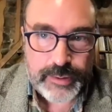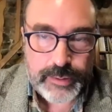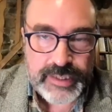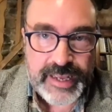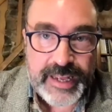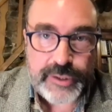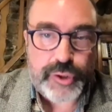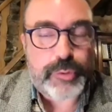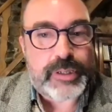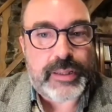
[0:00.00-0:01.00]
the
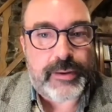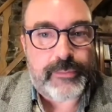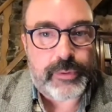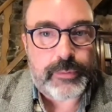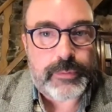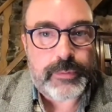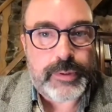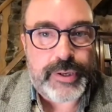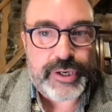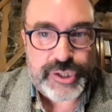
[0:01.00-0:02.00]
entry-level
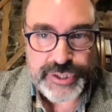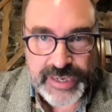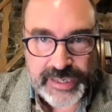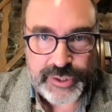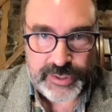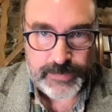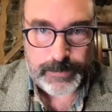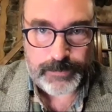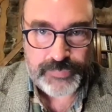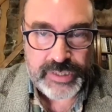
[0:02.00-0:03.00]
initiation
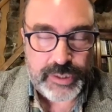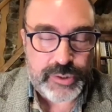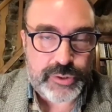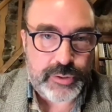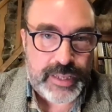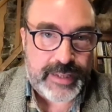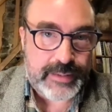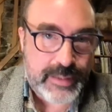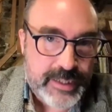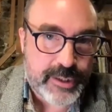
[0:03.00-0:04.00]
into that
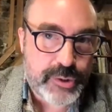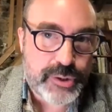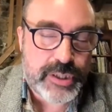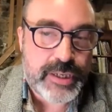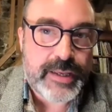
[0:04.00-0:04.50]
lineage.